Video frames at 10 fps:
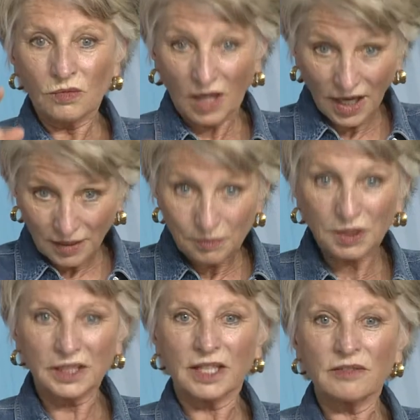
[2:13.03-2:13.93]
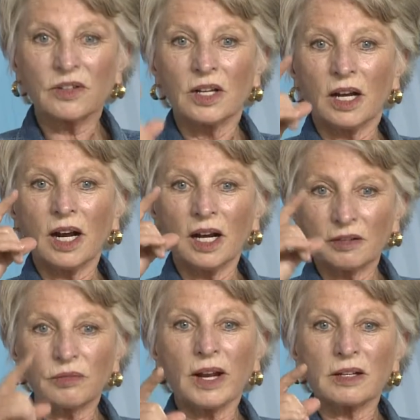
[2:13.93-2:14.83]
I believe uh,
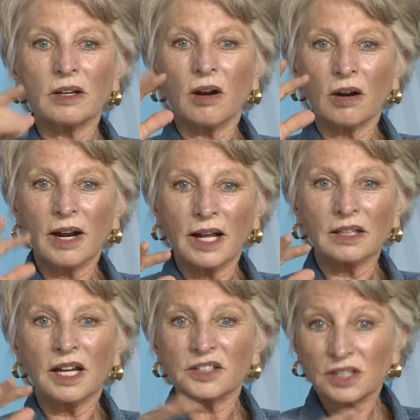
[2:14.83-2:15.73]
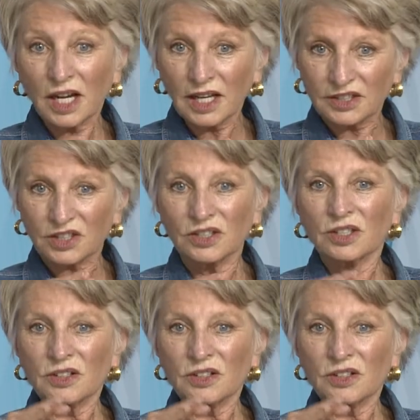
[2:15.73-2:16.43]
threaten our allies and us.